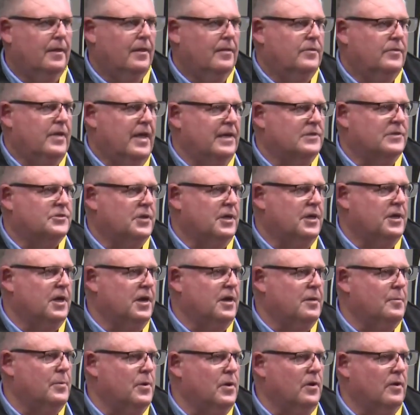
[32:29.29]
1,000 to kick
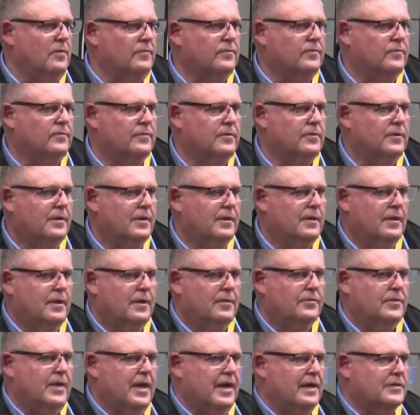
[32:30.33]
them off.
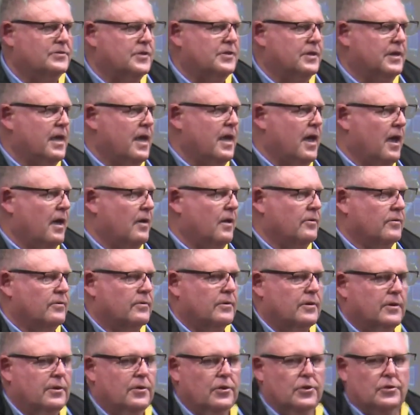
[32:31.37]
1,000 to go.
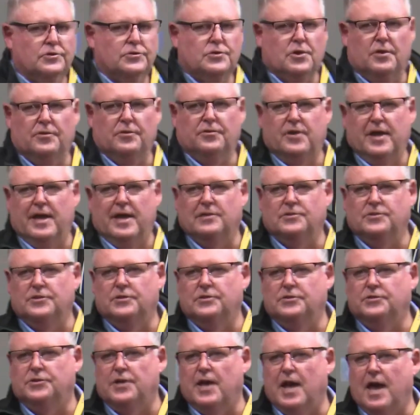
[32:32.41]
Who's got 1,000 to
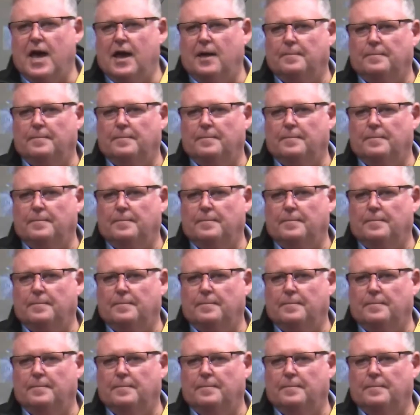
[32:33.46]
start them?